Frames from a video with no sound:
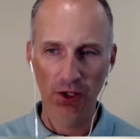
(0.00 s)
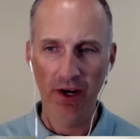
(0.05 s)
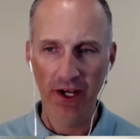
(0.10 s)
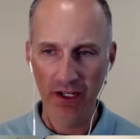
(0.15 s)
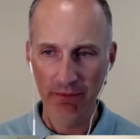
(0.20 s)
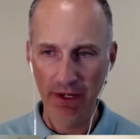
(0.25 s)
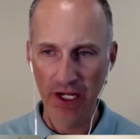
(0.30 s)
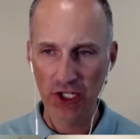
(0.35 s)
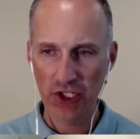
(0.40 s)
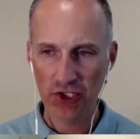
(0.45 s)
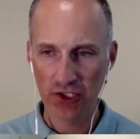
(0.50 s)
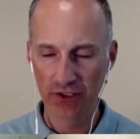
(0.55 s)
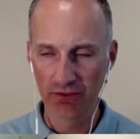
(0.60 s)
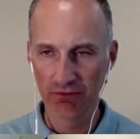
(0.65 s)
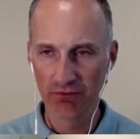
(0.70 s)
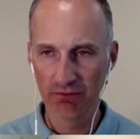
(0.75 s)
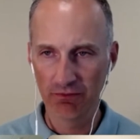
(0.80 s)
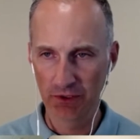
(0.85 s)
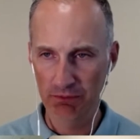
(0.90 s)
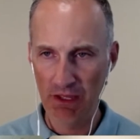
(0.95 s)

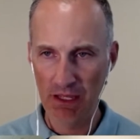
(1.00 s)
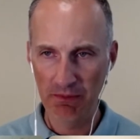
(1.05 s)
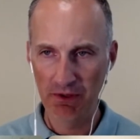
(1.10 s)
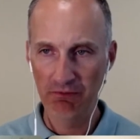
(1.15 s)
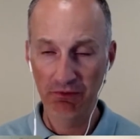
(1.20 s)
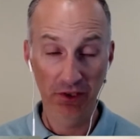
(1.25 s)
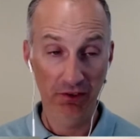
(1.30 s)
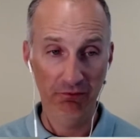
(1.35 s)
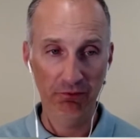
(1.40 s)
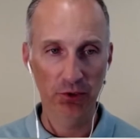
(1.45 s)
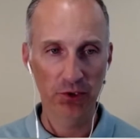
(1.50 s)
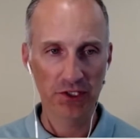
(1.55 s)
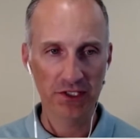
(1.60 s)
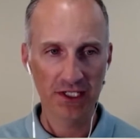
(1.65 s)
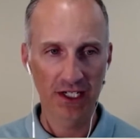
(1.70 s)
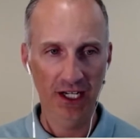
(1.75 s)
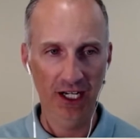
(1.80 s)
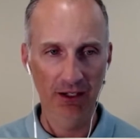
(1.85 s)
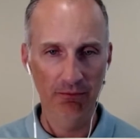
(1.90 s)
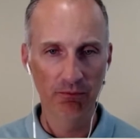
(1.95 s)
automation for the first
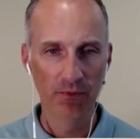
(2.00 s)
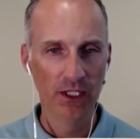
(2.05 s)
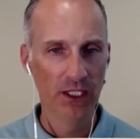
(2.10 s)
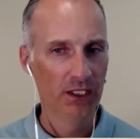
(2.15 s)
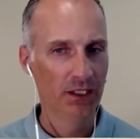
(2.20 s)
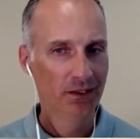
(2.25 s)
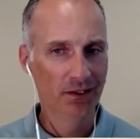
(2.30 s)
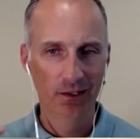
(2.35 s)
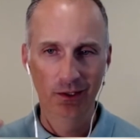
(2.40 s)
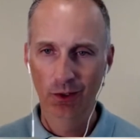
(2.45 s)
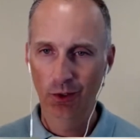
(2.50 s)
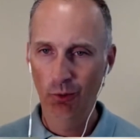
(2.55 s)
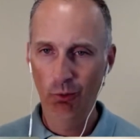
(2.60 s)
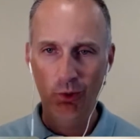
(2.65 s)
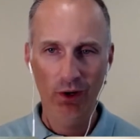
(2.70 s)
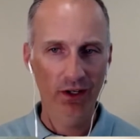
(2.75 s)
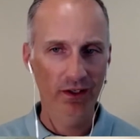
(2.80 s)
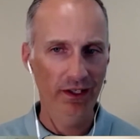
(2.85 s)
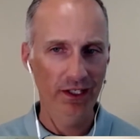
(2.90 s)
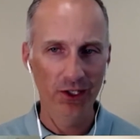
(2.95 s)
time,
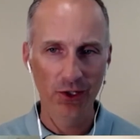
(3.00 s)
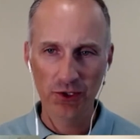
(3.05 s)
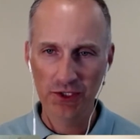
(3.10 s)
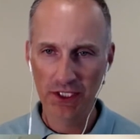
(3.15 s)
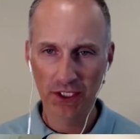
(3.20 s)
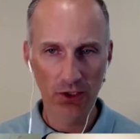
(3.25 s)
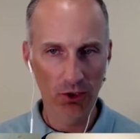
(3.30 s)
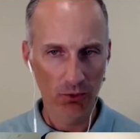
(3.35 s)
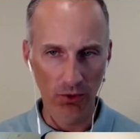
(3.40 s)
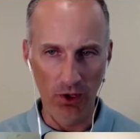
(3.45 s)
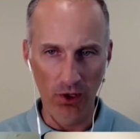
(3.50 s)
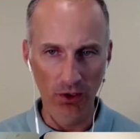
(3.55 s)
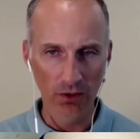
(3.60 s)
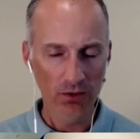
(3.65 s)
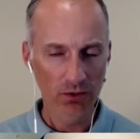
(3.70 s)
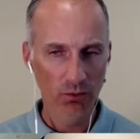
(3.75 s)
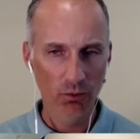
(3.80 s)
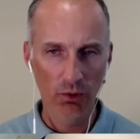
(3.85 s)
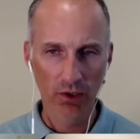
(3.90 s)
where do they usually go wrong?